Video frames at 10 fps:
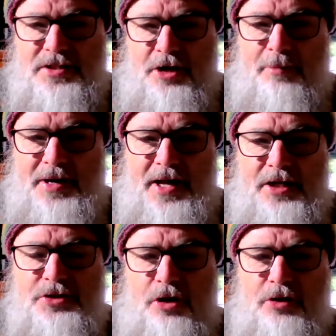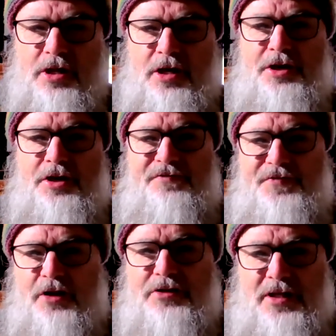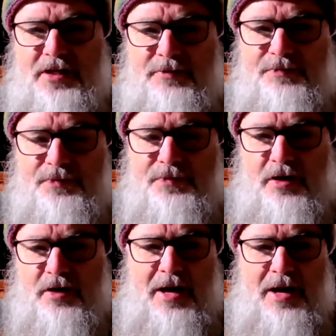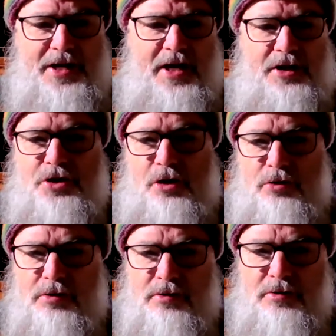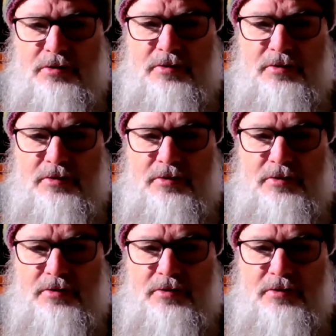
he said, I'm an arsehole, and I felt it. I am an arsehole.